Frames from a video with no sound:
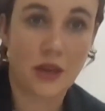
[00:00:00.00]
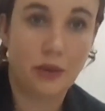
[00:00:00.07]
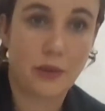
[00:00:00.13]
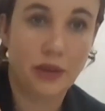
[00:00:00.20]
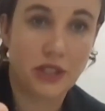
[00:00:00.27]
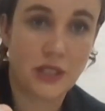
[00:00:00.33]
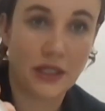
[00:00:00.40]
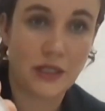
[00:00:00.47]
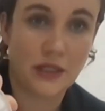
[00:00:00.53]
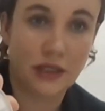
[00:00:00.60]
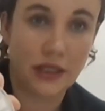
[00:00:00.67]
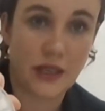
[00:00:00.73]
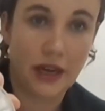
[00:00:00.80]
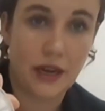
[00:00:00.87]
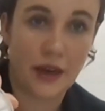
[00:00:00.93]
which
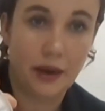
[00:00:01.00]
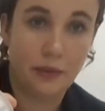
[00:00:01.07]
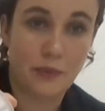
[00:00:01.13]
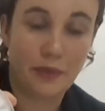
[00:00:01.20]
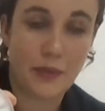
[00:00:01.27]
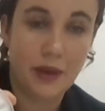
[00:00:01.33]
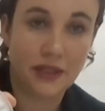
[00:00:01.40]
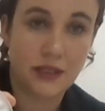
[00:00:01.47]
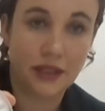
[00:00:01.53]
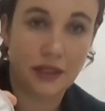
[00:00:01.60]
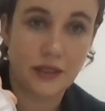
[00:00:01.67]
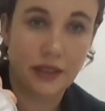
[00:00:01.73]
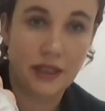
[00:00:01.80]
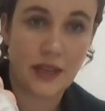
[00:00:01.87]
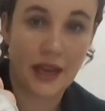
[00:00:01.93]
is
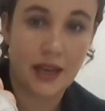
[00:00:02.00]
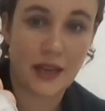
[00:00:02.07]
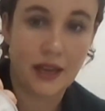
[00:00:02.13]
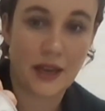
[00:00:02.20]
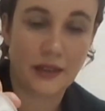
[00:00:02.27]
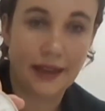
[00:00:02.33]
basically